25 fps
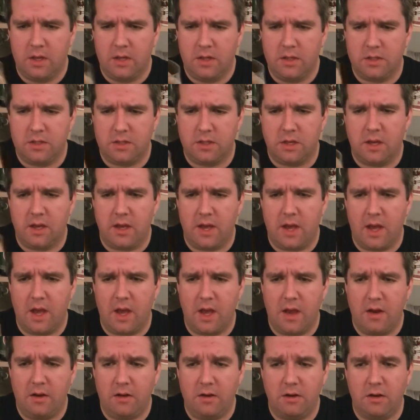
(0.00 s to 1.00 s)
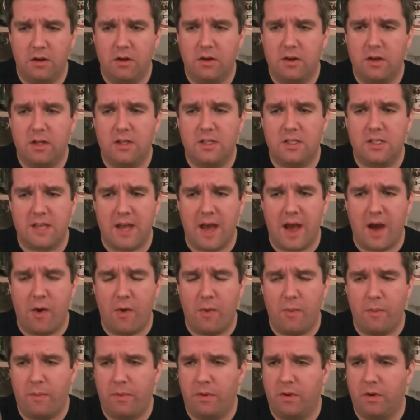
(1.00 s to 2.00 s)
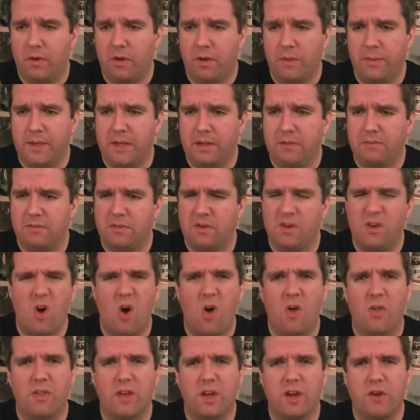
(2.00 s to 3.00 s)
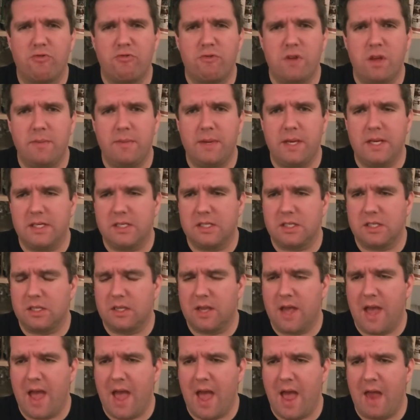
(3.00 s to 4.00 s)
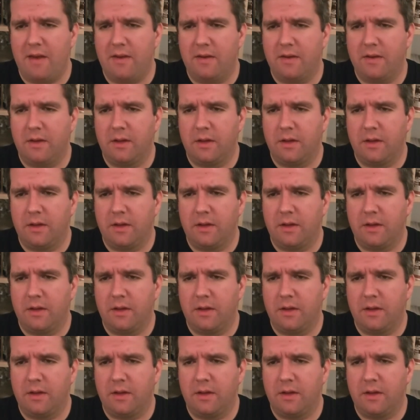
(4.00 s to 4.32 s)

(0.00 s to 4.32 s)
So yeah, a good looking stout, but I mean not the creamiest head.